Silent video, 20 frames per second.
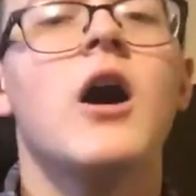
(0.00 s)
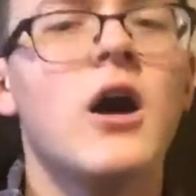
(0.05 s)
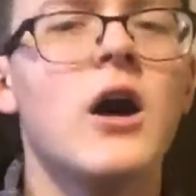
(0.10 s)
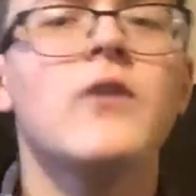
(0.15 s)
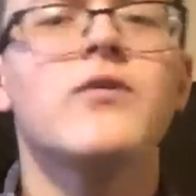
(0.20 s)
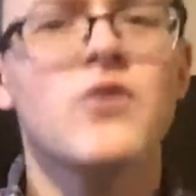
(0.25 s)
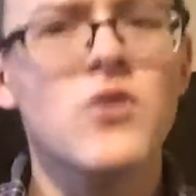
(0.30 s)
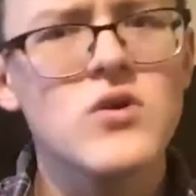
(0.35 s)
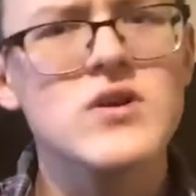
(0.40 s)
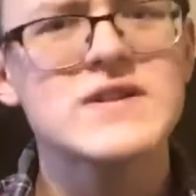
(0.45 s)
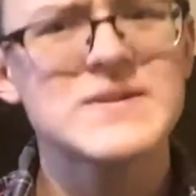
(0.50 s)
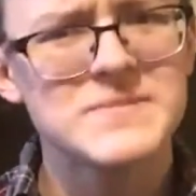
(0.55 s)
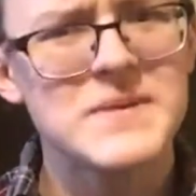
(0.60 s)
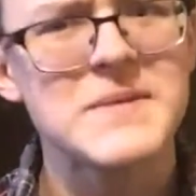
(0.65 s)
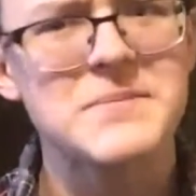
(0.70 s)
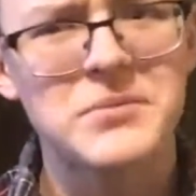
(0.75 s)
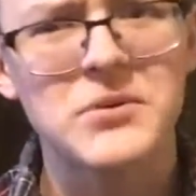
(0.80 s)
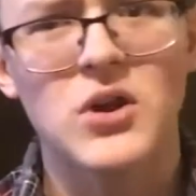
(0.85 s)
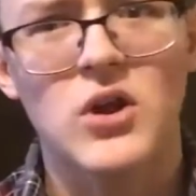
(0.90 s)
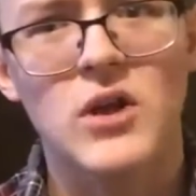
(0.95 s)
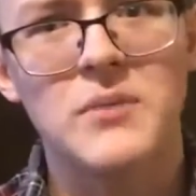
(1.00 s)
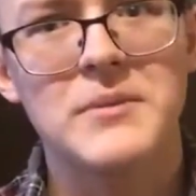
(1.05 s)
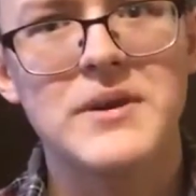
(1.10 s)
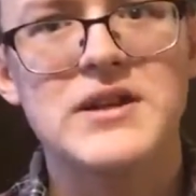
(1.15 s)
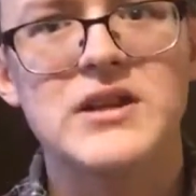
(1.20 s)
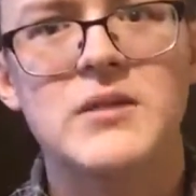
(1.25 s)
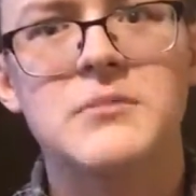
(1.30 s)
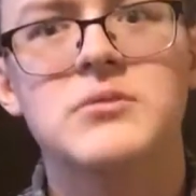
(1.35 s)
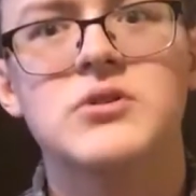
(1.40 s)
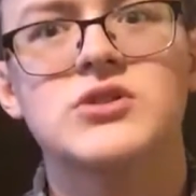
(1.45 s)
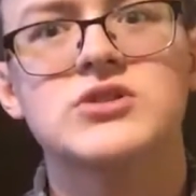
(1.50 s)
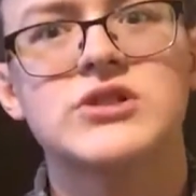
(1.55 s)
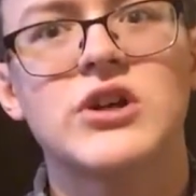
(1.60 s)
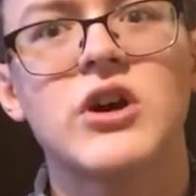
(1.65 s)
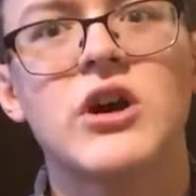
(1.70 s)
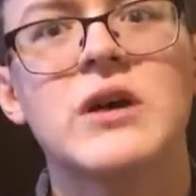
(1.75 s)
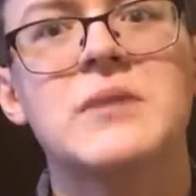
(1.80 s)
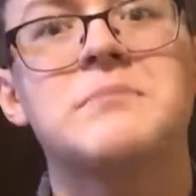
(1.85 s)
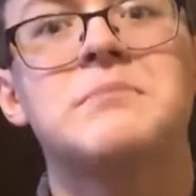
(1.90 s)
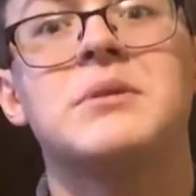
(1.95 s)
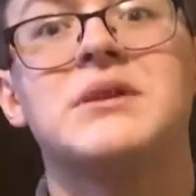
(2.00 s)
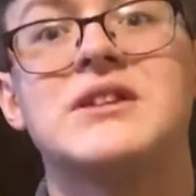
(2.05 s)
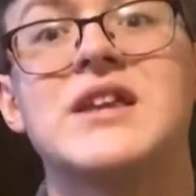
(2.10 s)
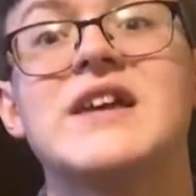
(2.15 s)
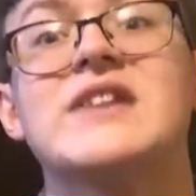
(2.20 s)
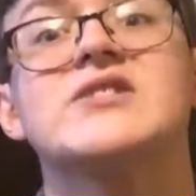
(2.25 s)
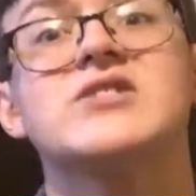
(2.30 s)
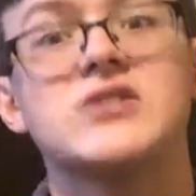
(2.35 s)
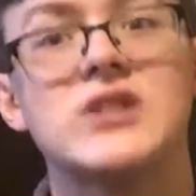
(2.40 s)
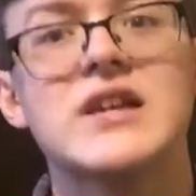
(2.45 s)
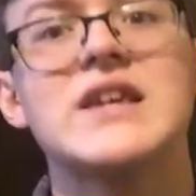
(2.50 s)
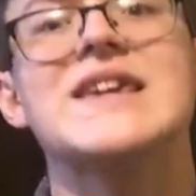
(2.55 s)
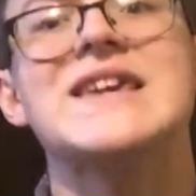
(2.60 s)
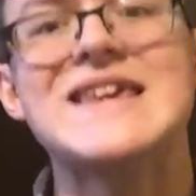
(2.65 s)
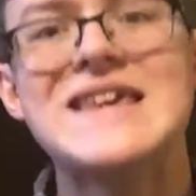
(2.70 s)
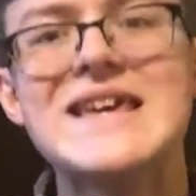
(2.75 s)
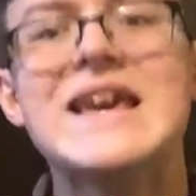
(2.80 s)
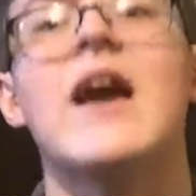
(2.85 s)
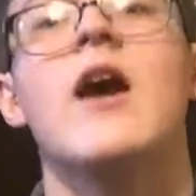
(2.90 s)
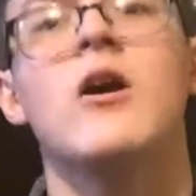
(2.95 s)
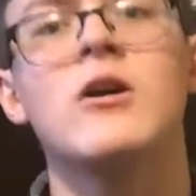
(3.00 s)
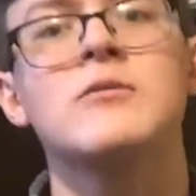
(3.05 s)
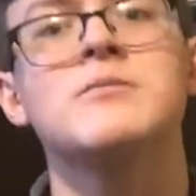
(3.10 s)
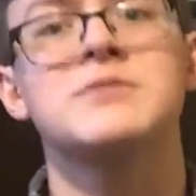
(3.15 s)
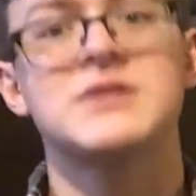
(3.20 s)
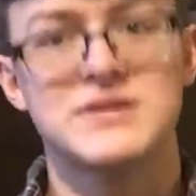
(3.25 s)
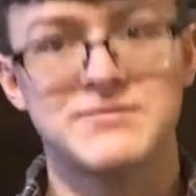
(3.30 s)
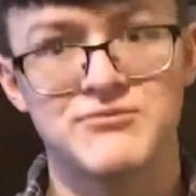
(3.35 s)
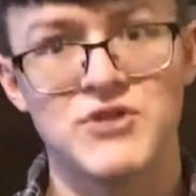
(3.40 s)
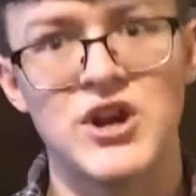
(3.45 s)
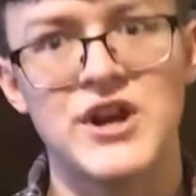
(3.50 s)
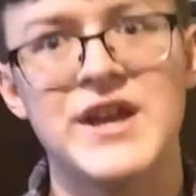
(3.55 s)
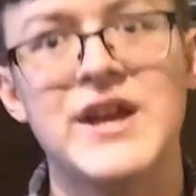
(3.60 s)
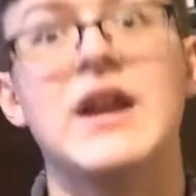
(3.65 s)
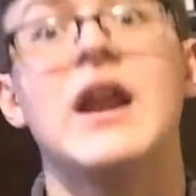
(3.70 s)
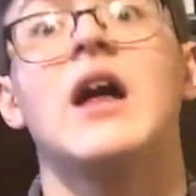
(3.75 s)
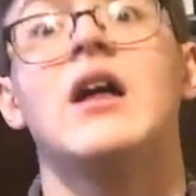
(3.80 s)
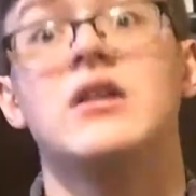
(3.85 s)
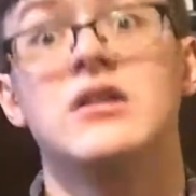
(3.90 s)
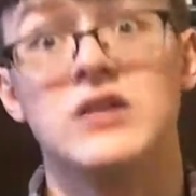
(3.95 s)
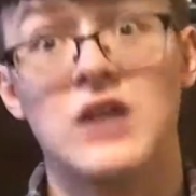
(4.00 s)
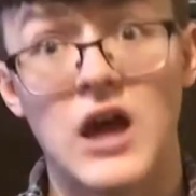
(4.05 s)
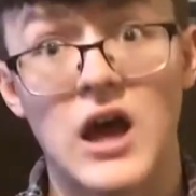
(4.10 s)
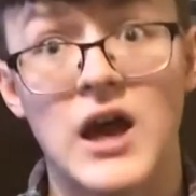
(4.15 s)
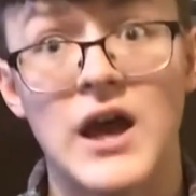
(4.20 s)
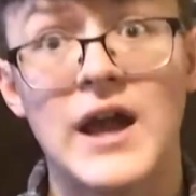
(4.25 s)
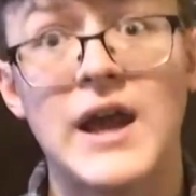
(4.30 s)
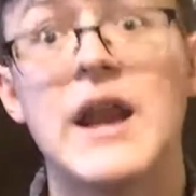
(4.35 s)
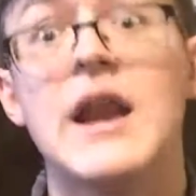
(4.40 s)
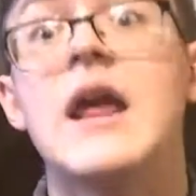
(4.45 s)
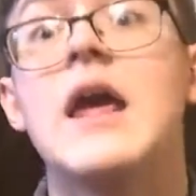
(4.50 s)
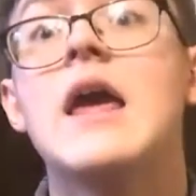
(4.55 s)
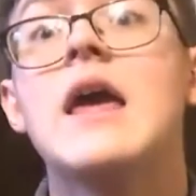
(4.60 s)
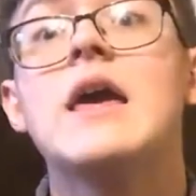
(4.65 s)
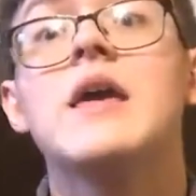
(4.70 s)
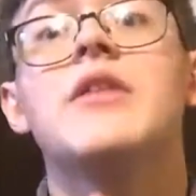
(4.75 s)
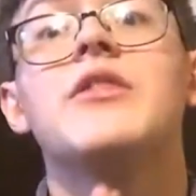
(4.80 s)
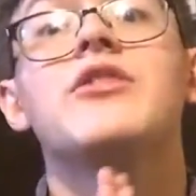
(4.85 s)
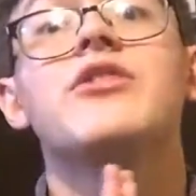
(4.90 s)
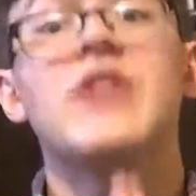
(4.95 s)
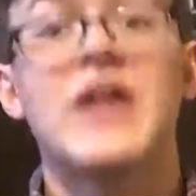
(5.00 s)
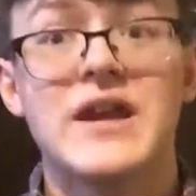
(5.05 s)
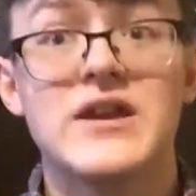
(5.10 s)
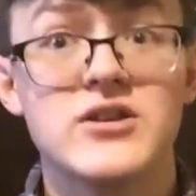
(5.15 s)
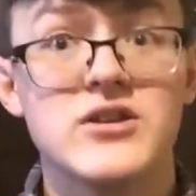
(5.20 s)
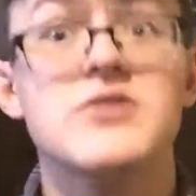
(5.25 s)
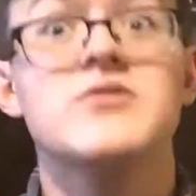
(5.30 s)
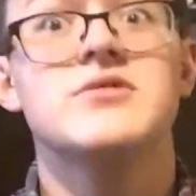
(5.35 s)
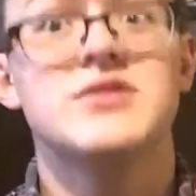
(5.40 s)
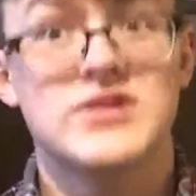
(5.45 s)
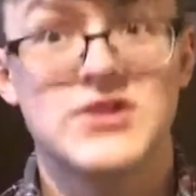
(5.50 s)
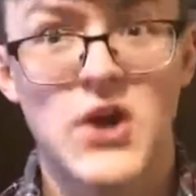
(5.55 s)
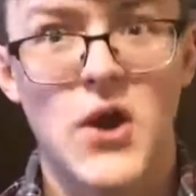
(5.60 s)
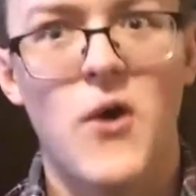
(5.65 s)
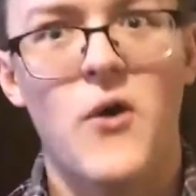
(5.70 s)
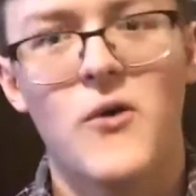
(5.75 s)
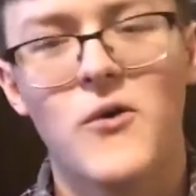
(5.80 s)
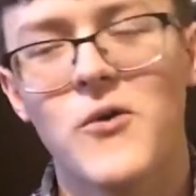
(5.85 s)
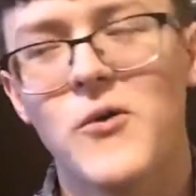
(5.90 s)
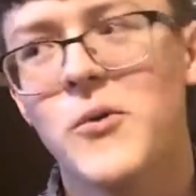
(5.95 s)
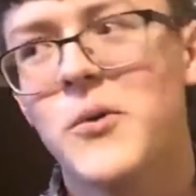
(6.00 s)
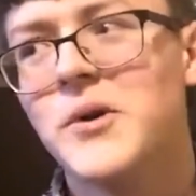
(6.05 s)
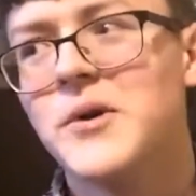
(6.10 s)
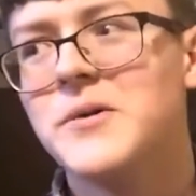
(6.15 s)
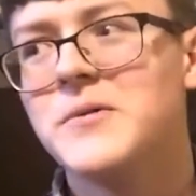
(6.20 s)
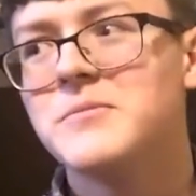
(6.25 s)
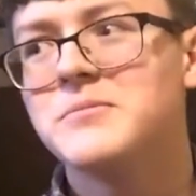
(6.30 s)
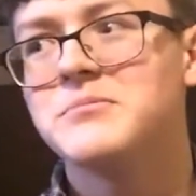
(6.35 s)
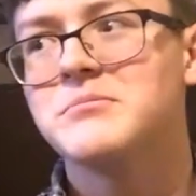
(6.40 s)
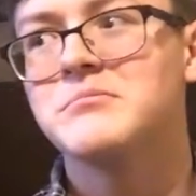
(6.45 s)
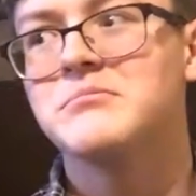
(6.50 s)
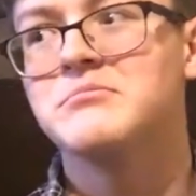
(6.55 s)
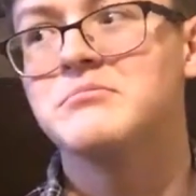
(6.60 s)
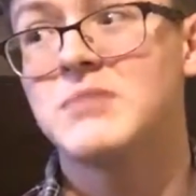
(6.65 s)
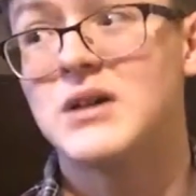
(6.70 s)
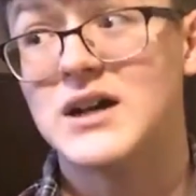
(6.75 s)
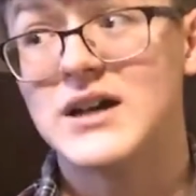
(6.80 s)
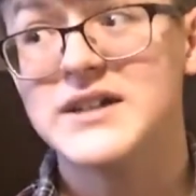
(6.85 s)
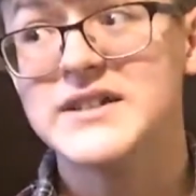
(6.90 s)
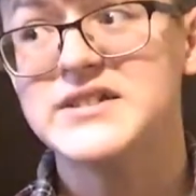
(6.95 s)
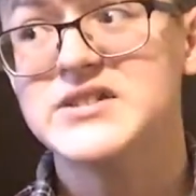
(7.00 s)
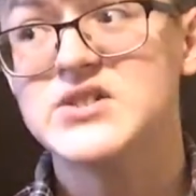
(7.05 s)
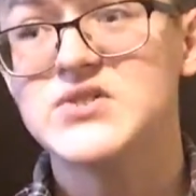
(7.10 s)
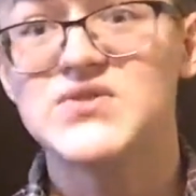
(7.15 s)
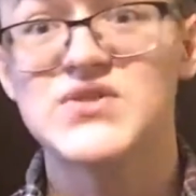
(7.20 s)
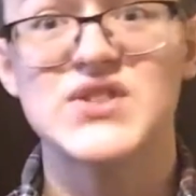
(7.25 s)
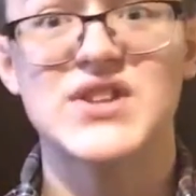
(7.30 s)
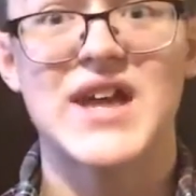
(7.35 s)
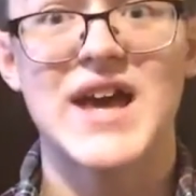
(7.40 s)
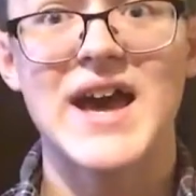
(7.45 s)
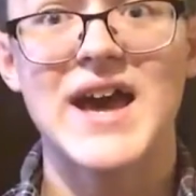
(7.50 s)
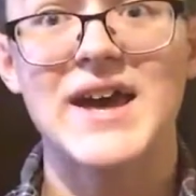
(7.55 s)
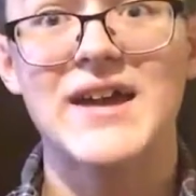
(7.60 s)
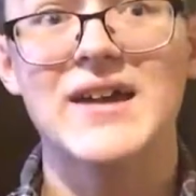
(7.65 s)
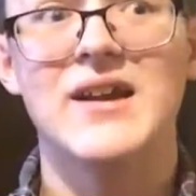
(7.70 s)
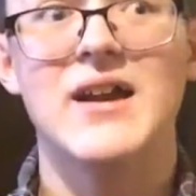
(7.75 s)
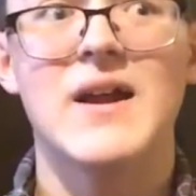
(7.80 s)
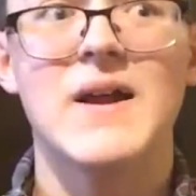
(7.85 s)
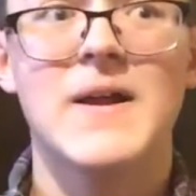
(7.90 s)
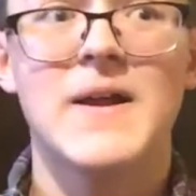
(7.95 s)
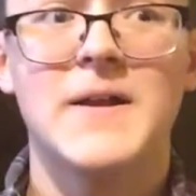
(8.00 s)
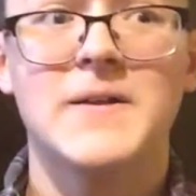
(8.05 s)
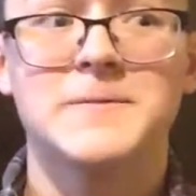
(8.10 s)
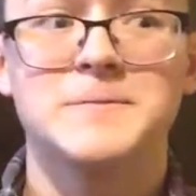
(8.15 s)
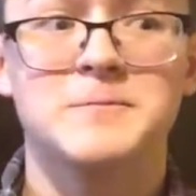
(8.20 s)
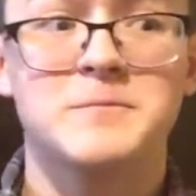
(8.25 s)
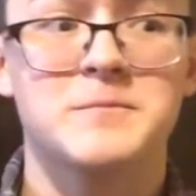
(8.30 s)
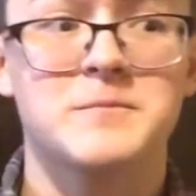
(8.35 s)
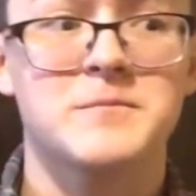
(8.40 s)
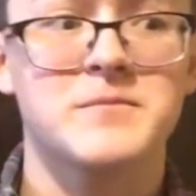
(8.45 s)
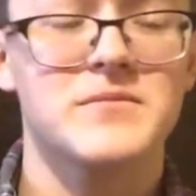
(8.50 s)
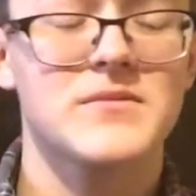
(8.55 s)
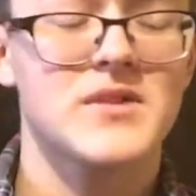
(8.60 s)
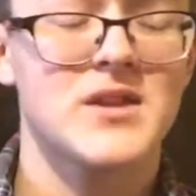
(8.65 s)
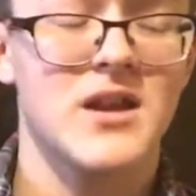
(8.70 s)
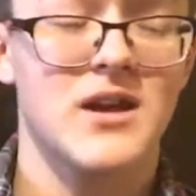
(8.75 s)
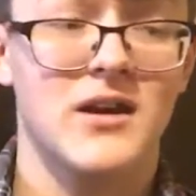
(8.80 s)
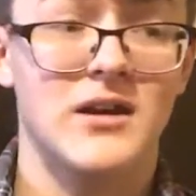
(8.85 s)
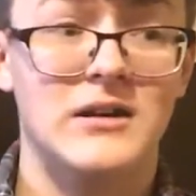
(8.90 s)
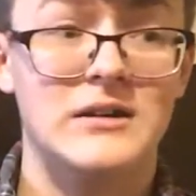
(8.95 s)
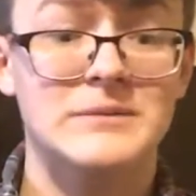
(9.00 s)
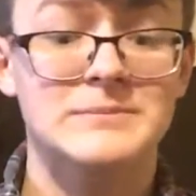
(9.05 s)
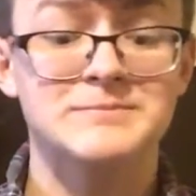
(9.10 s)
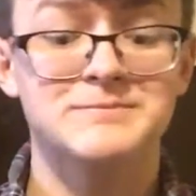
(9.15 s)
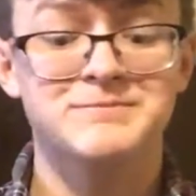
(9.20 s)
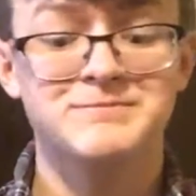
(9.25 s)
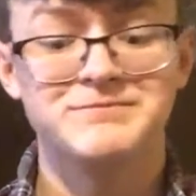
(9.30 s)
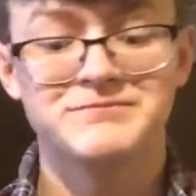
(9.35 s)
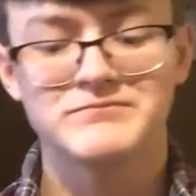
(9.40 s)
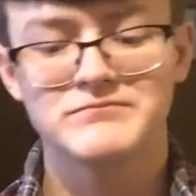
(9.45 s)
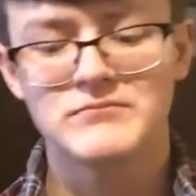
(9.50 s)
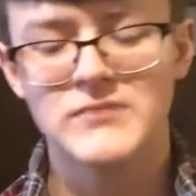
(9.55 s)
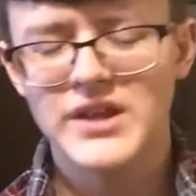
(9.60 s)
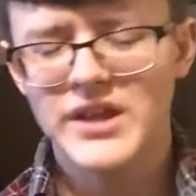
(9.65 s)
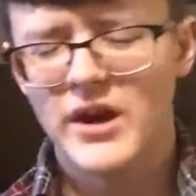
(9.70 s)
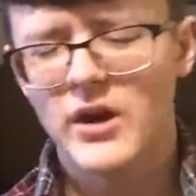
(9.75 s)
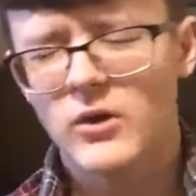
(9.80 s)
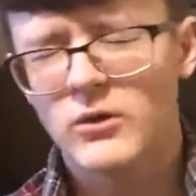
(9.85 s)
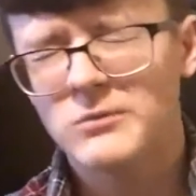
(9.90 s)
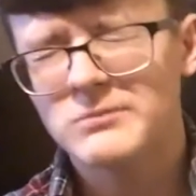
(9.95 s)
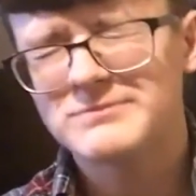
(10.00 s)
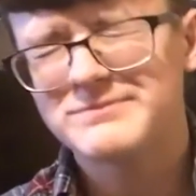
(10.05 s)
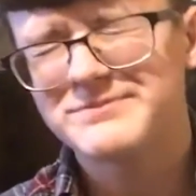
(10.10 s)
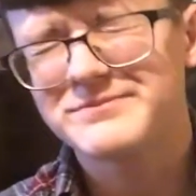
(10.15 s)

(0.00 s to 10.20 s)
of course people on my Tumblr saw it, but he helped spread it a lot. Thank you so much for that. You know,